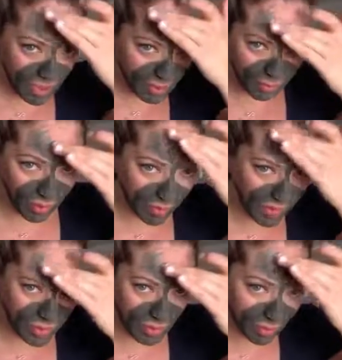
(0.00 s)
you're rubbing
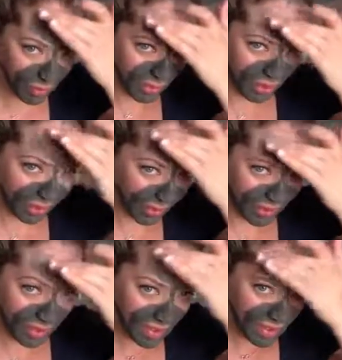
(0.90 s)
too hard.
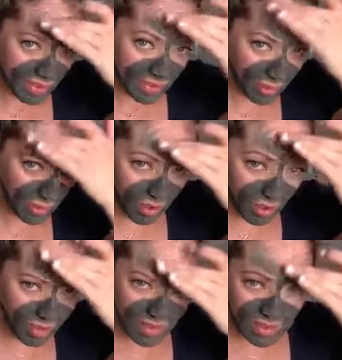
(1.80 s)
So all
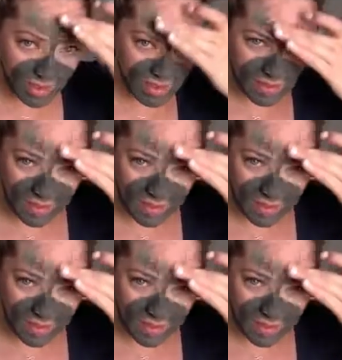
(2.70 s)
this does is it